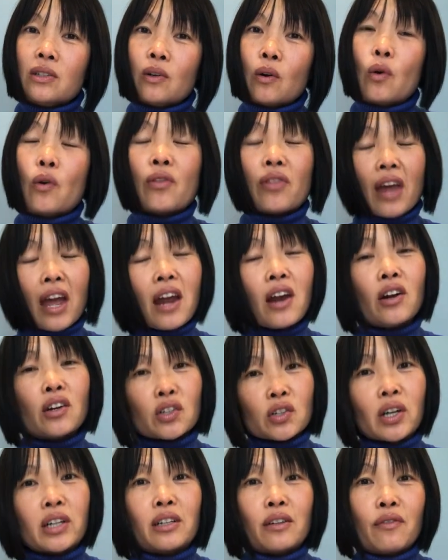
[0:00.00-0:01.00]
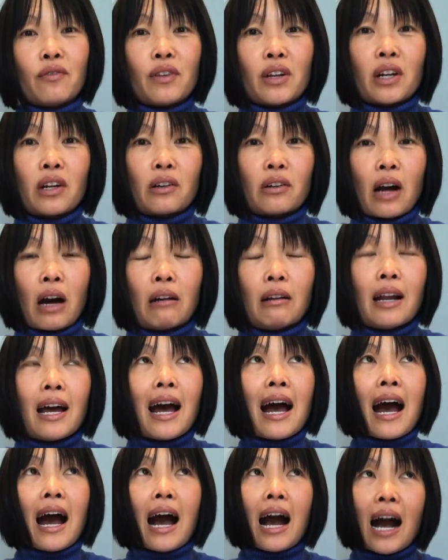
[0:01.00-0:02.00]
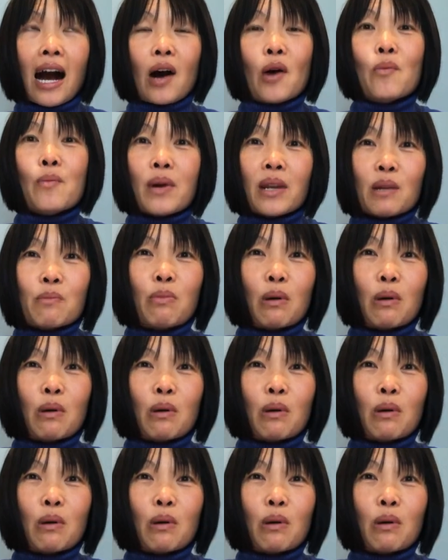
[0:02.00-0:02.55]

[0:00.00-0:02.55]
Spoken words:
or they are trying to figure out how many